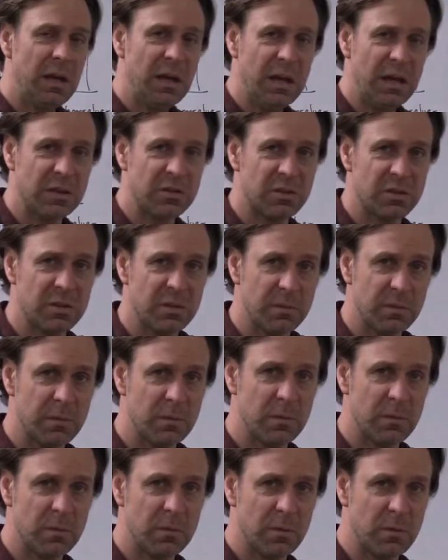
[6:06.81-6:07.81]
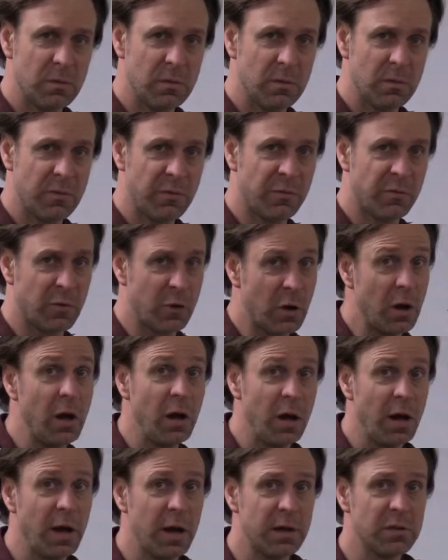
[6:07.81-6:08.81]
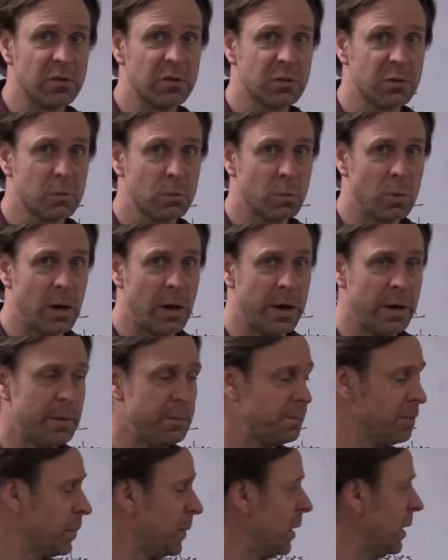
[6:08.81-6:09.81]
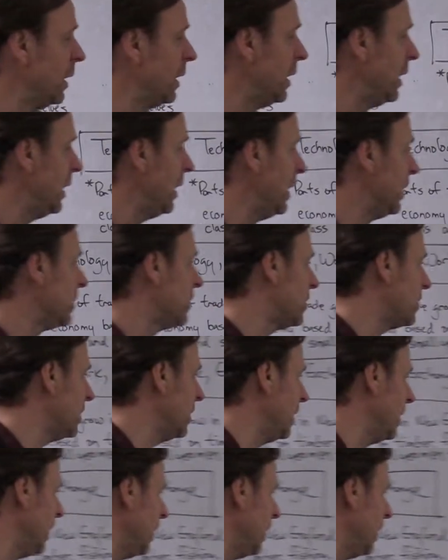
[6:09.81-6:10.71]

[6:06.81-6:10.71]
It's, for us, right, it's